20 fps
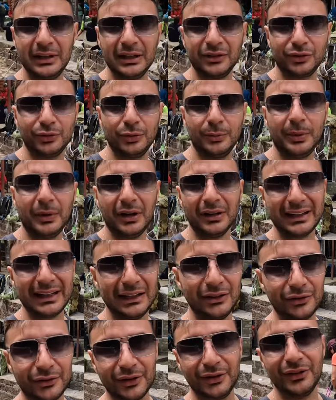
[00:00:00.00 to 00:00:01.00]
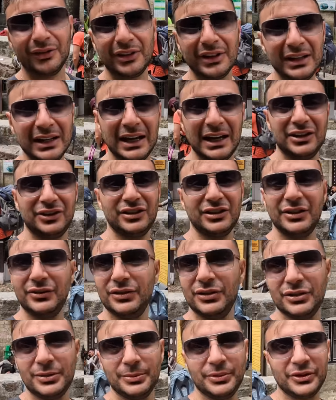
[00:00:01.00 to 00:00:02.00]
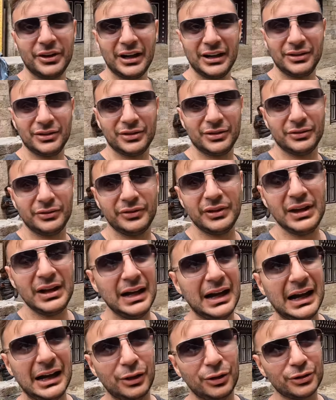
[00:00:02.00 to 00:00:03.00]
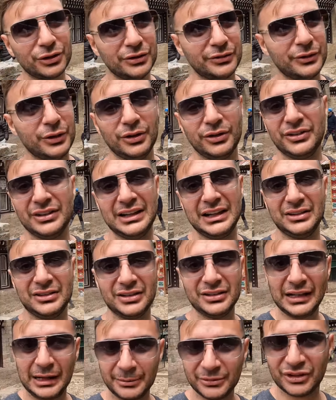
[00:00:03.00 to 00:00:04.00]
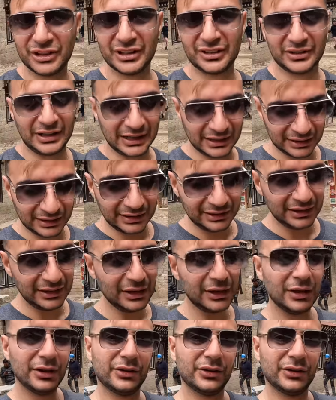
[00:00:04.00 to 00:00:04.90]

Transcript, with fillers: National Park entrance, it actually gives you some signs of how long you've got to get to Namche exactly.